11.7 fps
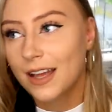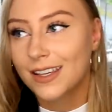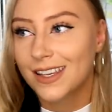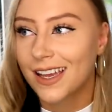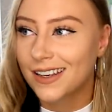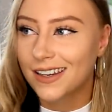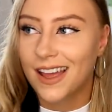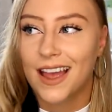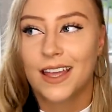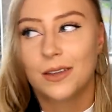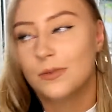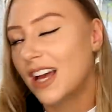Again,
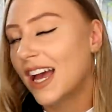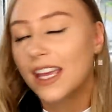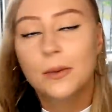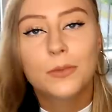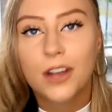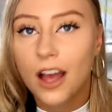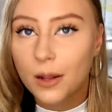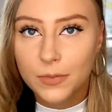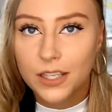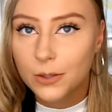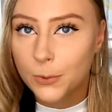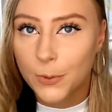I am not
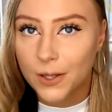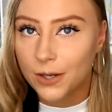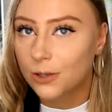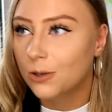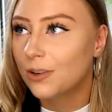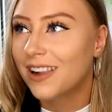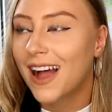being critical.